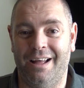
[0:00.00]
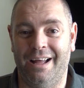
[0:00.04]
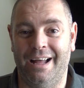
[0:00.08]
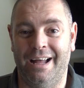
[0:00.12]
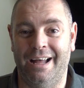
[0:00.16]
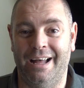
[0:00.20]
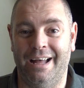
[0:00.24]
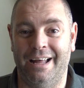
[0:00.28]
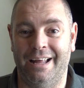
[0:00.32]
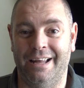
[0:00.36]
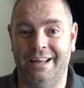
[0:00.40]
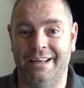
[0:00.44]

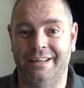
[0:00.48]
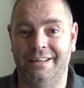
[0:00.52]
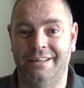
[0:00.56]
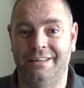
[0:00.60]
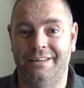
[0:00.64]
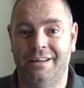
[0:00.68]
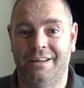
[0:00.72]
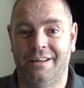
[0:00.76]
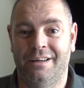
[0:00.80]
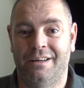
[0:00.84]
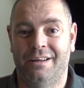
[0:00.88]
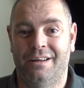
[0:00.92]

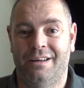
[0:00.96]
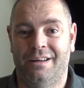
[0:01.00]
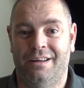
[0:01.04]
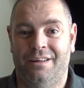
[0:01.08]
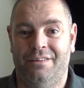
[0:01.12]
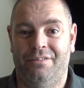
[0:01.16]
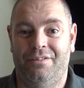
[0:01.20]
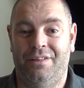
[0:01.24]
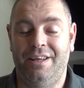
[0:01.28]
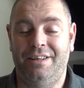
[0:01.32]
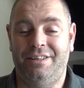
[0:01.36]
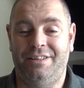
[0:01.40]
and
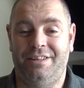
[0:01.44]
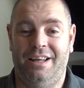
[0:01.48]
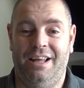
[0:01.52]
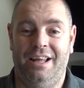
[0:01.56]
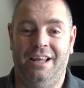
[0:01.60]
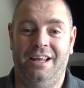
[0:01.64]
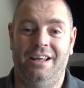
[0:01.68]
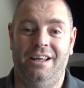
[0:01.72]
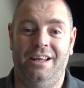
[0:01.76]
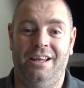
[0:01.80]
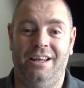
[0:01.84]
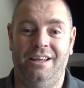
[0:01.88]
this
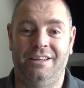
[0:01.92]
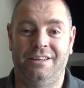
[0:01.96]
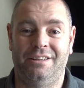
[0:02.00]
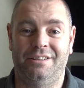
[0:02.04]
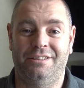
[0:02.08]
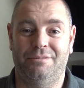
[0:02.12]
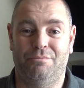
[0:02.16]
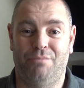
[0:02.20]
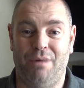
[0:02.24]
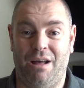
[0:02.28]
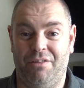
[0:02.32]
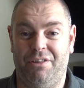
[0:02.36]

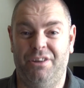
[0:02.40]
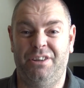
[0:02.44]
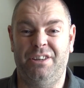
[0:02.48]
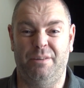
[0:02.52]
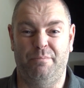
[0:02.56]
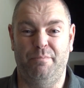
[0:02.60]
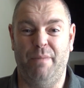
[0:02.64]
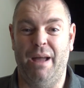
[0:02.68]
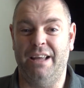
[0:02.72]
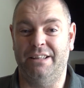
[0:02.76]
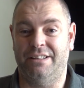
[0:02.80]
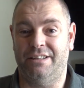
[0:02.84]
is, well this
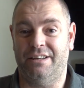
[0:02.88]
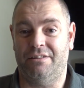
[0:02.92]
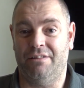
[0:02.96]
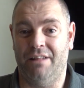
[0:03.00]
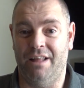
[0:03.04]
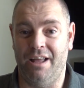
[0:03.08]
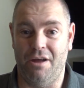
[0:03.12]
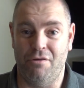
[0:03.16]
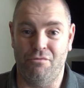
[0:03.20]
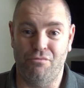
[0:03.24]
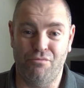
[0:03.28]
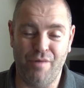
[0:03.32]
is
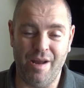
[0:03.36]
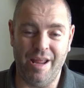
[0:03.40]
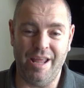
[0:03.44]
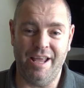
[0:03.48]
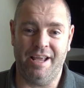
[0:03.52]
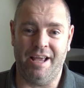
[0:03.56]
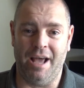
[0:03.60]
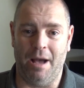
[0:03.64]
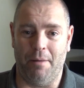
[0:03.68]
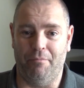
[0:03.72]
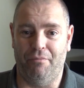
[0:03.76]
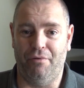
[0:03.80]
basically a
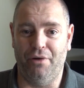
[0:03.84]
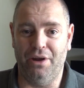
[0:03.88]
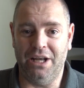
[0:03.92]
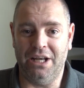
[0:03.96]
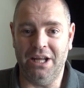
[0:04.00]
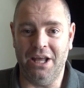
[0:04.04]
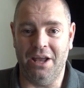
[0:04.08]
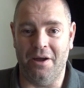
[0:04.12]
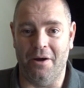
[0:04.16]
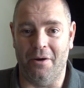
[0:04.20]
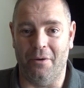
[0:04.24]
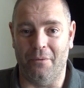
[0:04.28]
recap
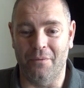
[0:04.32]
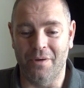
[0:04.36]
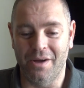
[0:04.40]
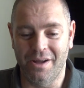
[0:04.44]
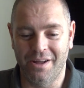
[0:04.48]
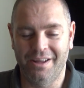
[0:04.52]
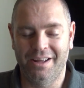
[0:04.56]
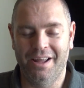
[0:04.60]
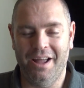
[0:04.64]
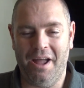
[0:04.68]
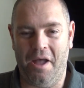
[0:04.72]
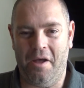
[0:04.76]
video.
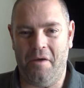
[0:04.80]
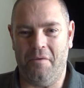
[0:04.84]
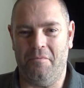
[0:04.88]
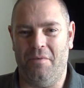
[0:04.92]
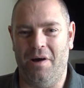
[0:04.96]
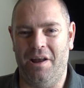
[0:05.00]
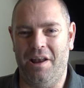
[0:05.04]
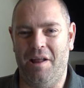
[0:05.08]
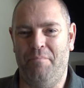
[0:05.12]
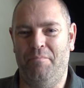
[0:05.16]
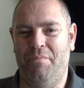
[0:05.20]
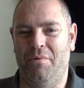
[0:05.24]
Uh,
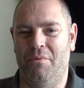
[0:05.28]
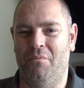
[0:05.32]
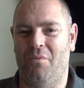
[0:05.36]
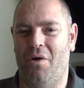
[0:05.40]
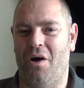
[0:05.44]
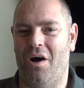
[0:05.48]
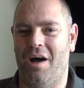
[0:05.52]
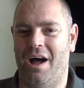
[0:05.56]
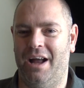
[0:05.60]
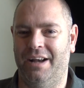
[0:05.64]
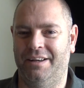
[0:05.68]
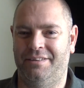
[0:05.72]
what happened
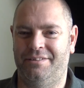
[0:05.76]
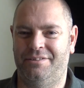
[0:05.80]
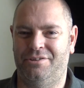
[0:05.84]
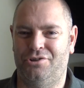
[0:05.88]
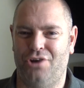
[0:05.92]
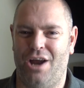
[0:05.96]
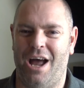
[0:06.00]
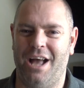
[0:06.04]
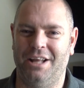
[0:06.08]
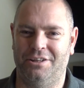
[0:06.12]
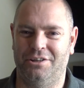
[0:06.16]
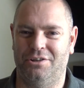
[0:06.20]
was I
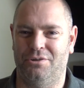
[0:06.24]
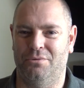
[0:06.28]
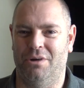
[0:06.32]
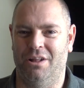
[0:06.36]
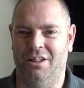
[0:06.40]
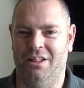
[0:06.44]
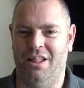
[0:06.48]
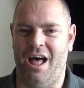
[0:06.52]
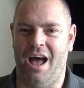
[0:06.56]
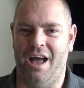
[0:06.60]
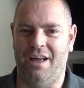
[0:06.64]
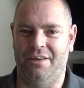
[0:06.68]
tried to do a
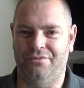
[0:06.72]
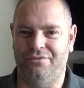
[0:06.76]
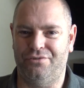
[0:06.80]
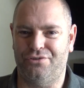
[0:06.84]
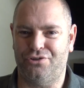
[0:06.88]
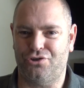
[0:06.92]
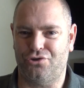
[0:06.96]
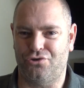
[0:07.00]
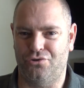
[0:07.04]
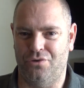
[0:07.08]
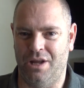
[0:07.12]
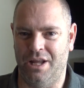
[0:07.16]
live
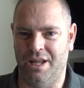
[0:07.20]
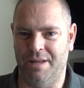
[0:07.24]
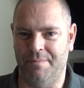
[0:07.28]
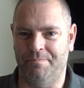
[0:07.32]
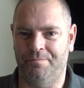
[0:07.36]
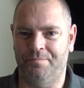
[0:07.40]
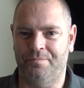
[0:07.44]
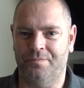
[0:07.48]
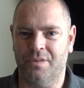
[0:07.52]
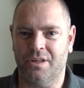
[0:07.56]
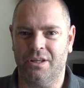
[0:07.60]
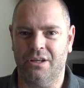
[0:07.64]

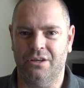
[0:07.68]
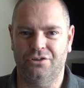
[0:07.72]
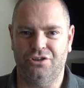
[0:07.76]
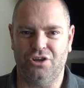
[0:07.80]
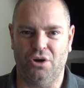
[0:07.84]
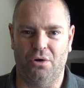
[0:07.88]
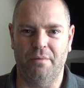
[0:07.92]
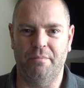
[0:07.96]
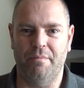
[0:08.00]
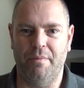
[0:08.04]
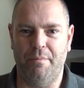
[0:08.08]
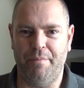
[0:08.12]
stream
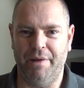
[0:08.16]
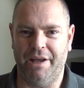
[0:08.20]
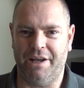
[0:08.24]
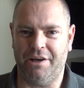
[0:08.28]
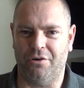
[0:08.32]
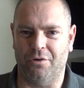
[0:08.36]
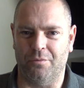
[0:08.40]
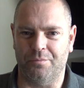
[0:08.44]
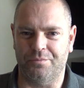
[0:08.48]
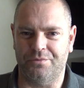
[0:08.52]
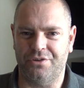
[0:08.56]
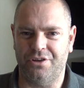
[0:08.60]
showing me
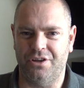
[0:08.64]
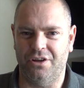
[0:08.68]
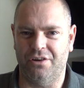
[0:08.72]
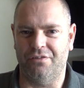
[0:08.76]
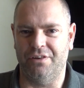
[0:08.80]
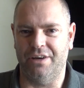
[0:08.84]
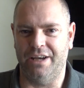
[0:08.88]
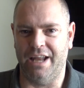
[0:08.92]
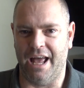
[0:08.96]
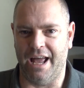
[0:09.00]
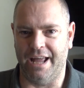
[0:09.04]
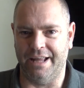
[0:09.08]
pickups the
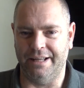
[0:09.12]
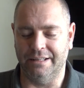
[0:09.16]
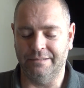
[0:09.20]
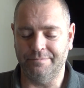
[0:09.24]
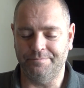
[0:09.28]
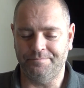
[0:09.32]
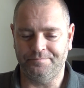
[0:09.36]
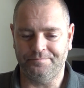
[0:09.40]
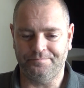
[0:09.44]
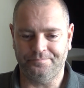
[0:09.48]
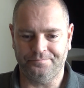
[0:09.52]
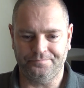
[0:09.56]
other day
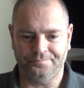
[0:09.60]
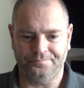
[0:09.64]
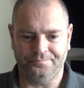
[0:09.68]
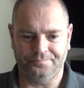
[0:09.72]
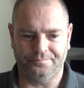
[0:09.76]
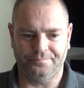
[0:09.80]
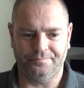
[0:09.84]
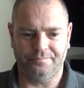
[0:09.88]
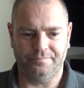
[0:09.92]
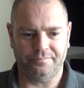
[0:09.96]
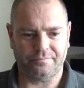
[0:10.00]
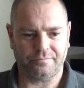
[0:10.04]

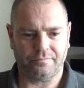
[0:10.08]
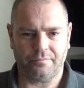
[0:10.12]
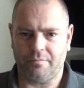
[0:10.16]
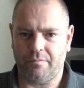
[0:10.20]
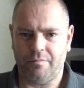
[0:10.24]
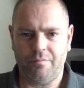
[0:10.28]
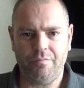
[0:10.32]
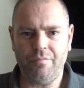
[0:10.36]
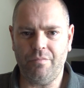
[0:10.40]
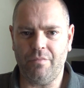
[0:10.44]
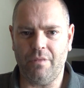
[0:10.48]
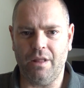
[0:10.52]

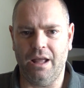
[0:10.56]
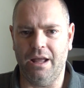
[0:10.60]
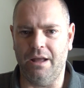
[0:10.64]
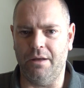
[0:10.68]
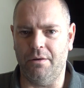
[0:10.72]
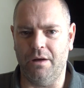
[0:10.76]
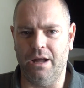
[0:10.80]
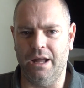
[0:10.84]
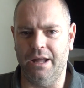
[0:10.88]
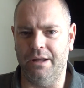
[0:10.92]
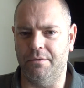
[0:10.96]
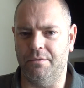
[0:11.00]
it,
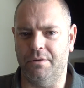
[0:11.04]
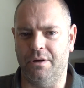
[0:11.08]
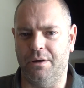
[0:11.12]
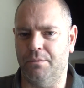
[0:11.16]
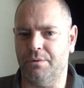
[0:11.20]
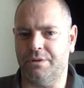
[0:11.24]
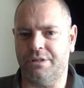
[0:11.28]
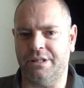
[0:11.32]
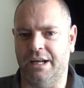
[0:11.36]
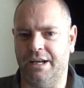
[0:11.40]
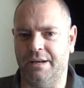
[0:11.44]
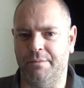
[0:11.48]
it, it
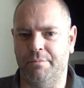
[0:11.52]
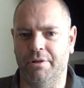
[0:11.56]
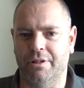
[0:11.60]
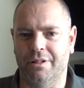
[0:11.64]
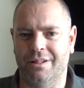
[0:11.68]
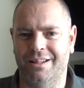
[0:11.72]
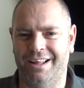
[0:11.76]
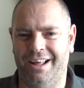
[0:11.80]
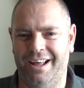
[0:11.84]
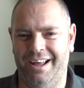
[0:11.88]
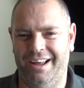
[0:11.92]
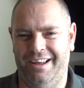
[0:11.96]
were terrible.
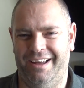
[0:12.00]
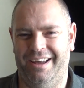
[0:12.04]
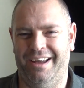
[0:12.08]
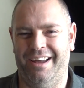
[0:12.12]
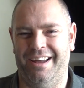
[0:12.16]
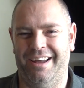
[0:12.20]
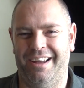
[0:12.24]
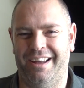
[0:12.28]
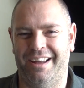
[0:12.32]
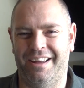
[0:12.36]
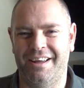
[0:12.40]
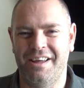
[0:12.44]

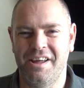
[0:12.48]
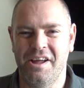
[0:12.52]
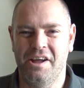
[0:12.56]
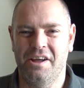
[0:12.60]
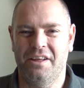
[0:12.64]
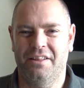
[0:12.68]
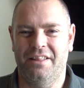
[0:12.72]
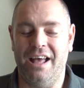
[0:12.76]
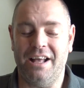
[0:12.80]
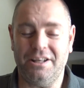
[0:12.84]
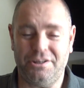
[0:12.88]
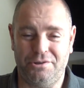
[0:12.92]

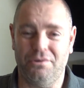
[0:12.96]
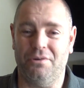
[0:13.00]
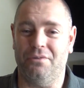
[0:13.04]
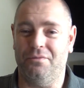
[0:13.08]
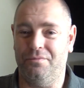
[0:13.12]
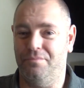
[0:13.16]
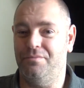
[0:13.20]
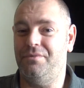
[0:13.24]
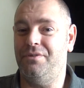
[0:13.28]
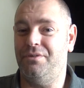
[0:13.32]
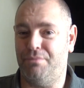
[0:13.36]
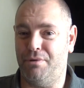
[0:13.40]
the actual
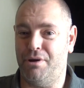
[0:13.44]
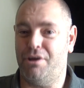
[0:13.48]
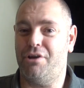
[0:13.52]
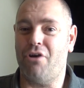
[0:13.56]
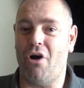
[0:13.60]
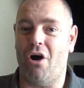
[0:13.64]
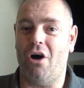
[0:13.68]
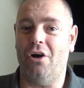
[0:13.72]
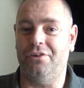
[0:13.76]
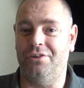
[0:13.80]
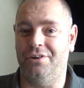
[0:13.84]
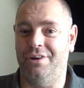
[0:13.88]
the
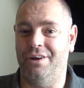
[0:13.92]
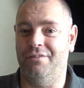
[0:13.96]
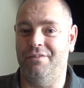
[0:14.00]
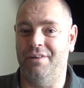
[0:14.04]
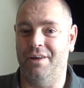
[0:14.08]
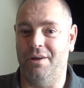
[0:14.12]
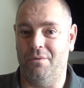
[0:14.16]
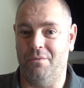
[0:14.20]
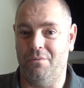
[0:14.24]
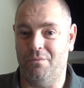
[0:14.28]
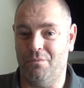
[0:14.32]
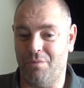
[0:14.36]
recording of
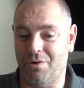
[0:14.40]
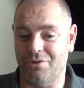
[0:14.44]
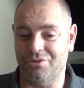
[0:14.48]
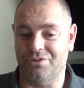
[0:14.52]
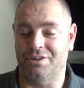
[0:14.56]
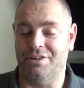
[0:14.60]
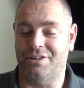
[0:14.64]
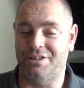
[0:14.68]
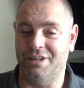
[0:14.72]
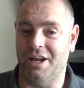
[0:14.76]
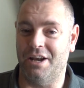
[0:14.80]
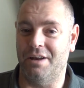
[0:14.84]
it
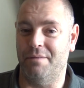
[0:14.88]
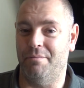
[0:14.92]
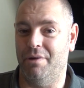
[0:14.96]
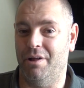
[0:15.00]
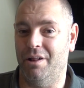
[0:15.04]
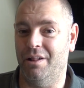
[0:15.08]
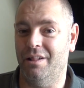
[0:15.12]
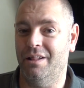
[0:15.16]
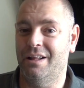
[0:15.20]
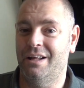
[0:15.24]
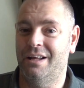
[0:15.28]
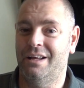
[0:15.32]
wasn't
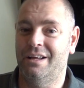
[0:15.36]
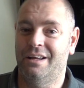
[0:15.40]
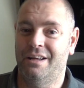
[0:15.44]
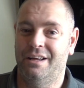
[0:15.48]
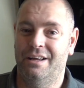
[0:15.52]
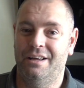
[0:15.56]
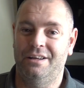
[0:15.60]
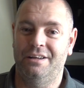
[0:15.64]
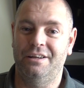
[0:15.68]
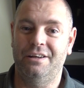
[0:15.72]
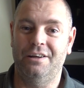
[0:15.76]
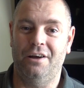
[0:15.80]
terrible.
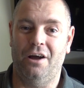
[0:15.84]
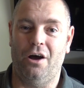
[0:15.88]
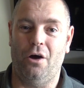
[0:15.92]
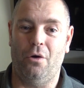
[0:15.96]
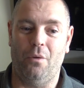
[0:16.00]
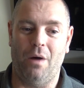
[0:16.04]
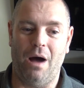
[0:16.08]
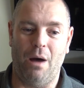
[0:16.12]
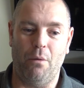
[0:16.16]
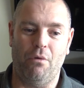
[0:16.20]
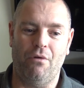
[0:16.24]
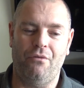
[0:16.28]
You
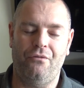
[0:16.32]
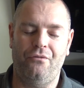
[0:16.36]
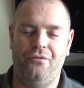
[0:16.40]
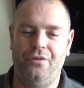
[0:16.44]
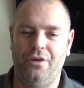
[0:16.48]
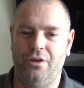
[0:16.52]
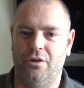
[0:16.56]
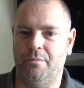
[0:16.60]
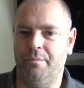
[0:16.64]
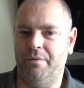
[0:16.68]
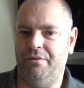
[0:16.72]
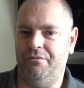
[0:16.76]
know, I was
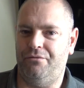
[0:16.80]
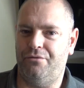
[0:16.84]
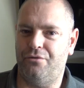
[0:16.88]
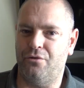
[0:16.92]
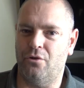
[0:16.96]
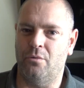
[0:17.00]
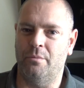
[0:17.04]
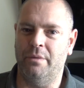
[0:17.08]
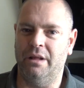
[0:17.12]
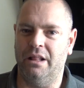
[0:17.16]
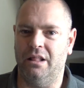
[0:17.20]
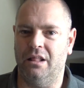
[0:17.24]
filming
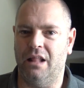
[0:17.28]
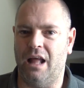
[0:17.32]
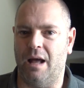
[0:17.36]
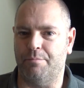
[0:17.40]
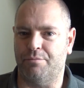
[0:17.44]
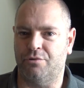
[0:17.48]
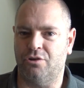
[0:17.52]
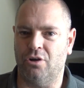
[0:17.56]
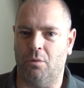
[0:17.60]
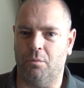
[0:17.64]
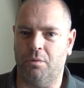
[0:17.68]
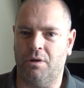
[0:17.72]
through my
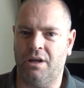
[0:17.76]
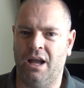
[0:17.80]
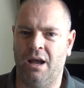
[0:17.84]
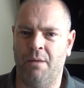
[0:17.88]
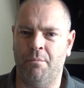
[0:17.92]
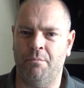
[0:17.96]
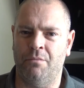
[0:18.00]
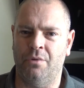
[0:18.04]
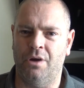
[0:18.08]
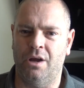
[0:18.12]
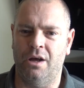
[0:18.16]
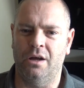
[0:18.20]
laptop
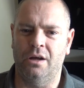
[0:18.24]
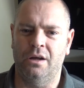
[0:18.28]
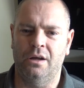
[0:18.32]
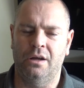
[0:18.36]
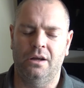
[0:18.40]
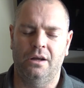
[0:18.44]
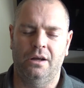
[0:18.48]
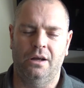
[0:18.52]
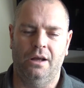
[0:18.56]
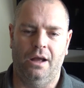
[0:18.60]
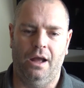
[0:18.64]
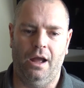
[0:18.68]
camera.
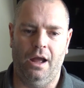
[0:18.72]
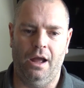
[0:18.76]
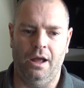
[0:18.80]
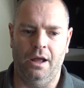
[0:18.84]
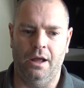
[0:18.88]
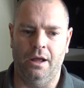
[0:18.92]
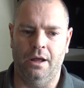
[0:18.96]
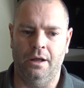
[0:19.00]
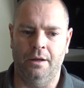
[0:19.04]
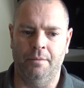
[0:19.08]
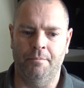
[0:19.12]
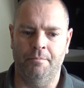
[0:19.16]

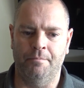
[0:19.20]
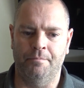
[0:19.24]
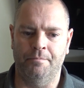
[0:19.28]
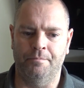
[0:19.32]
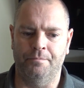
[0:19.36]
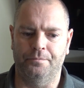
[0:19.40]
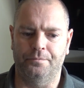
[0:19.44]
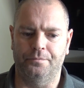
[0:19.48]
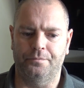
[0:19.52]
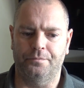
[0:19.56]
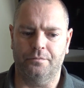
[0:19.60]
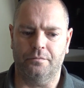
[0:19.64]

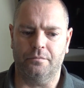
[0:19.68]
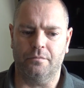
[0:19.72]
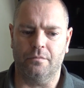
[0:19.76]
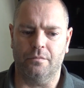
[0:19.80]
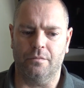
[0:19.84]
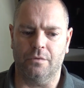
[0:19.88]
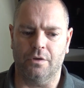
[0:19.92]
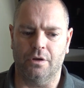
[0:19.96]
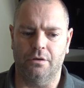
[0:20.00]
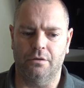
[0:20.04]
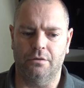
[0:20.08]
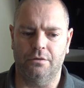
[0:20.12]
Um,
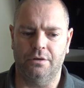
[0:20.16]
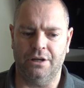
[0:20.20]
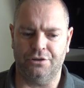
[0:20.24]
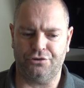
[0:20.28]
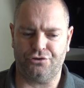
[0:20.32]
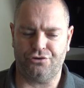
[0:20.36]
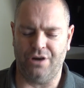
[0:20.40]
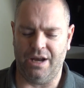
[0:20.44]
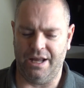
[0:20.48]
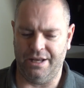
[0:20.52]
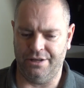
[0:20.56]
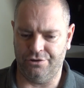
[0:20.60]
now,
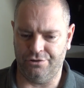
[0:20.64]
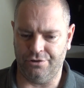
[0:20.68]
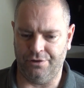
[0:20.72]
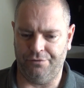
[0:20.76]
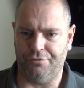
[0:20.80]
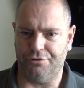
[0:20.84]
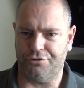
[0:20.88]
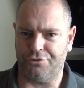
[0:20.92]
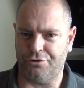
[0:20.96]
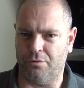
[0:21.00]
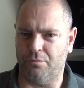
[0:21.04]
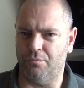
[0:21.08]
strangely,
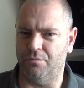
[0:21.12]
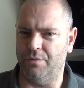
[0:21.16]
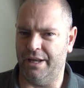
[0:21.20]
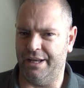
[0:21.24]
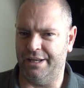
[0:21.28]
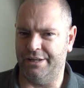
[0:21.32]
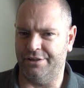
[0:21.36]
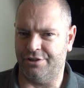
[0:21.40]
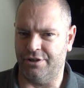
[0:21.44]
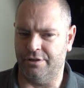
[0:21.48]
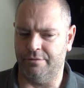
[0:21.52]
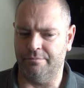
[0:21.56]
for some
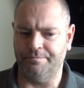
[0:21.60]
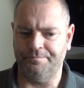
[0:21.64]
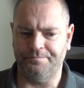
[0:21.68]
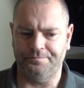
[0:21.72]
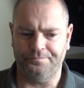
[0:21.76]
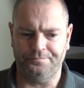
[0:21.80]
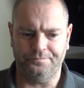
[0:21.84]
reason,